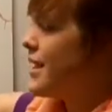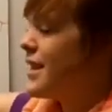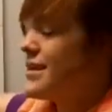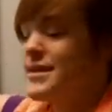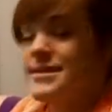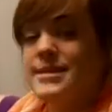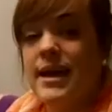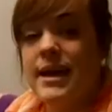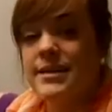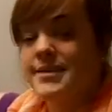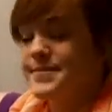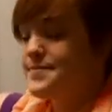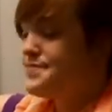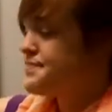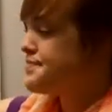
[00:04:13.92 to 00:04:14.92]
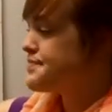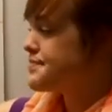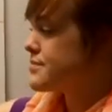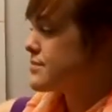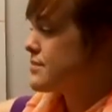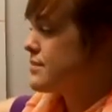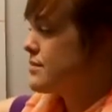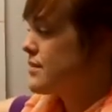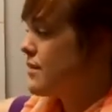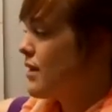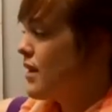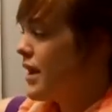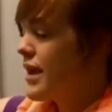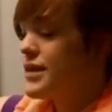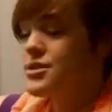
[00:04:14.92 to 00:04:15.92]
in the xylem
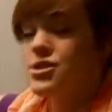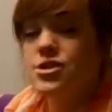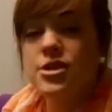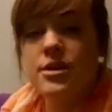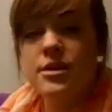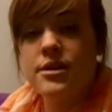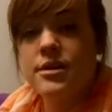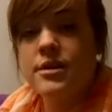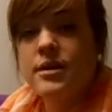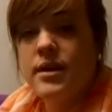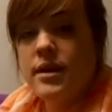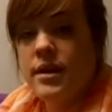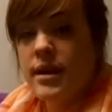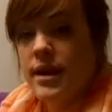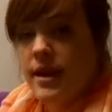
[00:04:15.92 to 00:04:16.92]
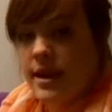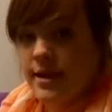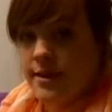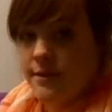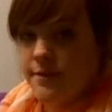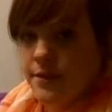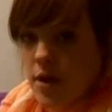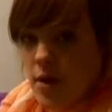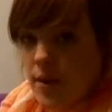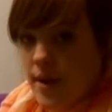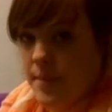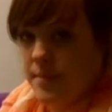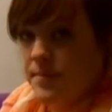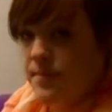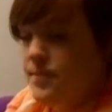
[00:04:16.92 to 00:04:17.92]
and sugar in the
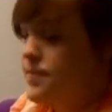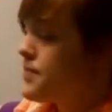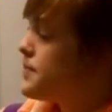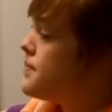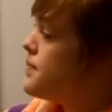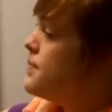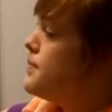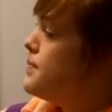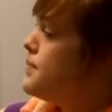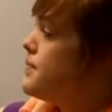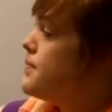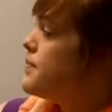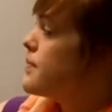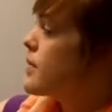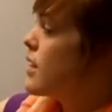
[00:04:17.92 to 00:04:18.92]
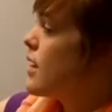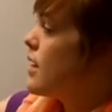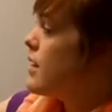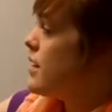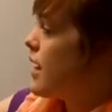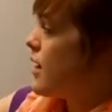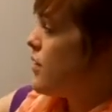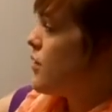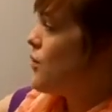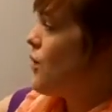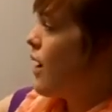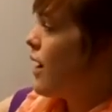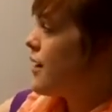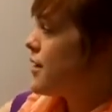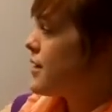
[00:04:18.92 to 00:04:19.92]
phloem. Now, the
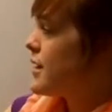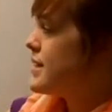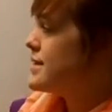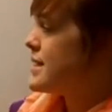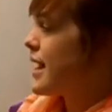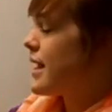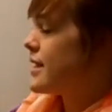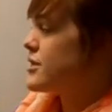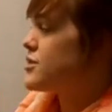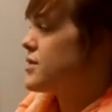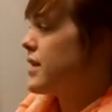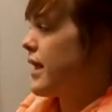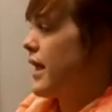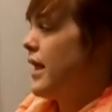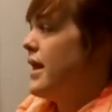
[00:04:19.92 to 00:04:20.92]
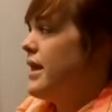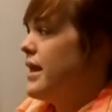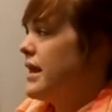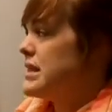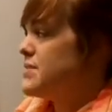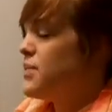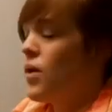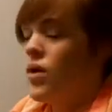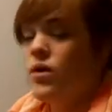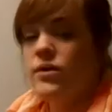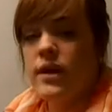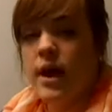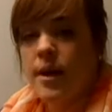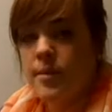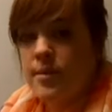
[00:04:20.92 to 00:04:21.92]
water is actually, it's
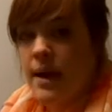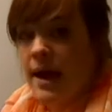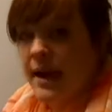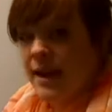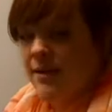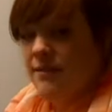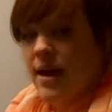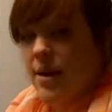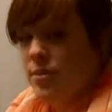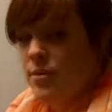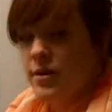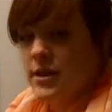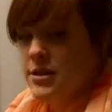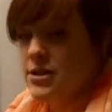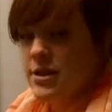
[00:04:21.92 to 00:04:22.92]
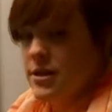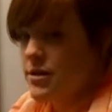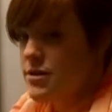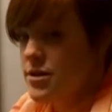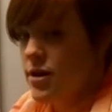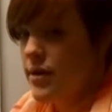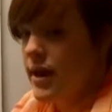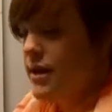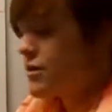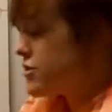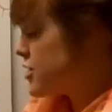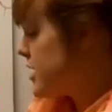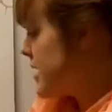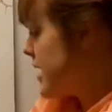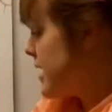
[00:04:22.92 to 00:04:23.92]
pulled up by evaporation. There's no
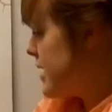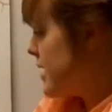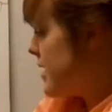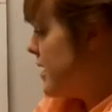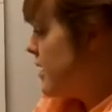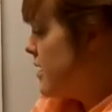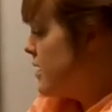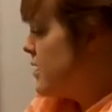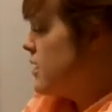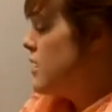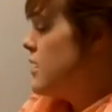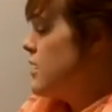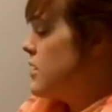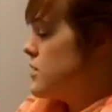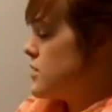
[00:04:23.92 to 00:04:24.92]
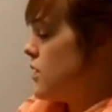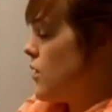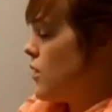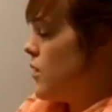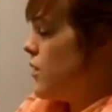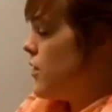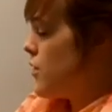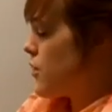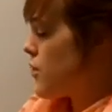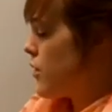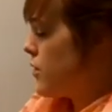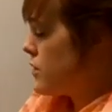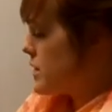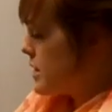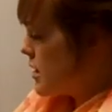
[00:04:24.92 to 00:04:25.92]
energy needed. So, the
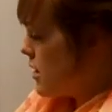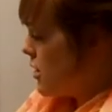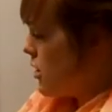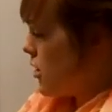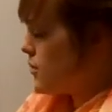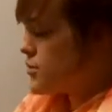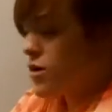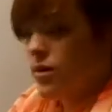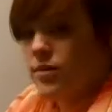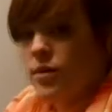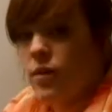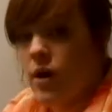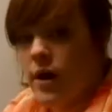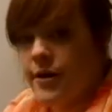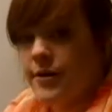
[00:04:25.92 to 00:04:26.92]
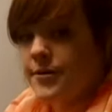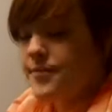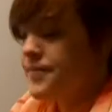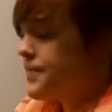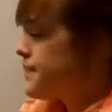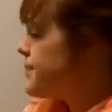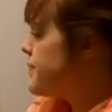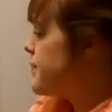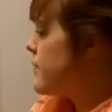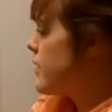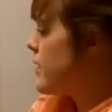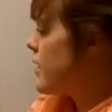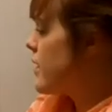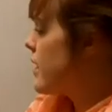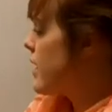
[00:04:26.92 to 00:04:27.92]
roots absorb the water.
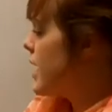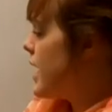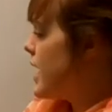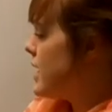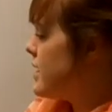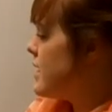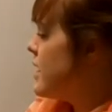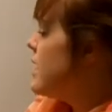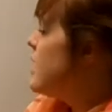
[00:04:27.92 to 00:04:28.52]
And